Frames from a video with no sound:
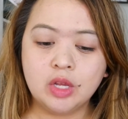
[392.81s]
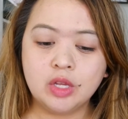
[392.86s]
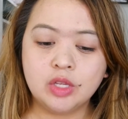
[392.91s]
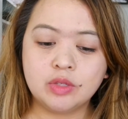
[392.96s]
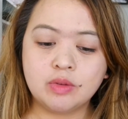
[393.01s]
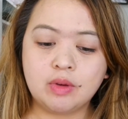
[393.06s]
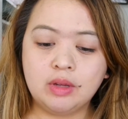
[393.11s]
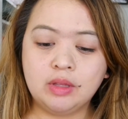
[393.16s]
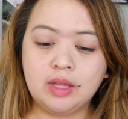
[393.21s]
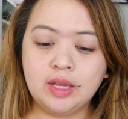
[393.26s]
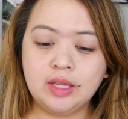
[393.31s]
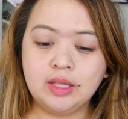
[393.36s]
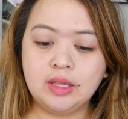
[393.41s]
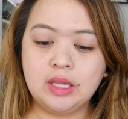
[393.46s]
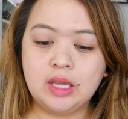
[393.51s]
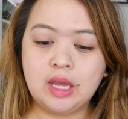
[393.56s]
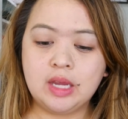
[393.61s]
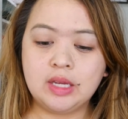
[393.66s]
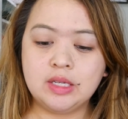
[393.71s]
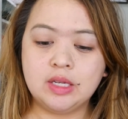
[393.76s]
So I like
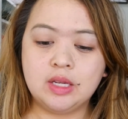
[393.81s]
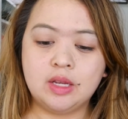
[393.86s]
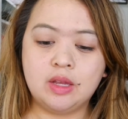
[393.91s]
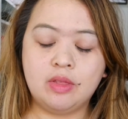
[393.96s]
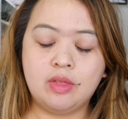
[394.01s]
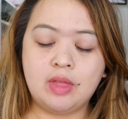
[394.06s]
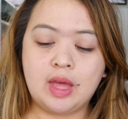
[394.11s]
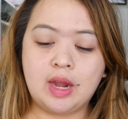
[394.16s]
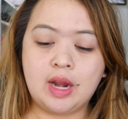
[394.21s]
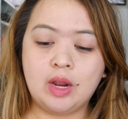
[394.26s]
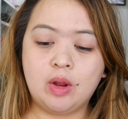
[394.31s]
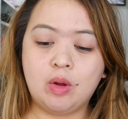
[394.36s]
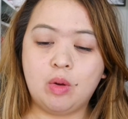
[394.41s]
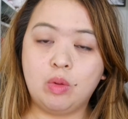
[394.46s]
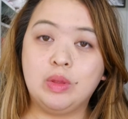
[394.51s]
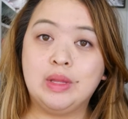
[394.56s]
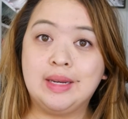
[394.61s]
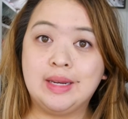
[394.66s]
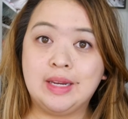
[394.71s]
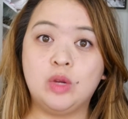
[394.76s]
the idea that I
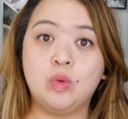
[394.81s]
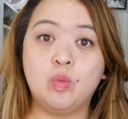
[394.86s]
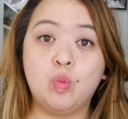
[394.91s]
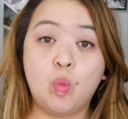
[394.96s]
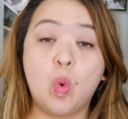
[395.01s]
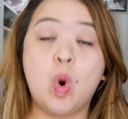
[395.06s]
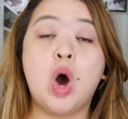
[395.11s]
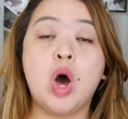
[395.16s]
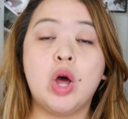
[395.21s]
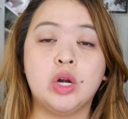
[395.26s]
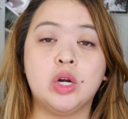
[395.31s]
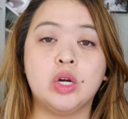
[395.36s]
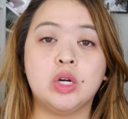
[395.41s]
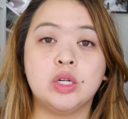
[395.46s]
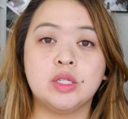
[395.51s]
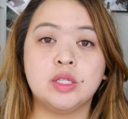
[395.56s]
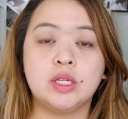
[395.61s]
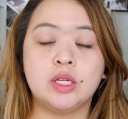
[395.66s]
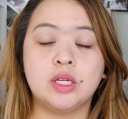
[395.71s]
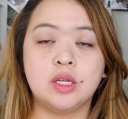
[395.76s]
only need
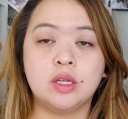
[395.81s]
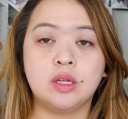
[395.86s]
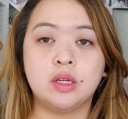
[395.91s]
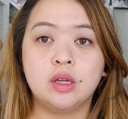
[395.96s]
water to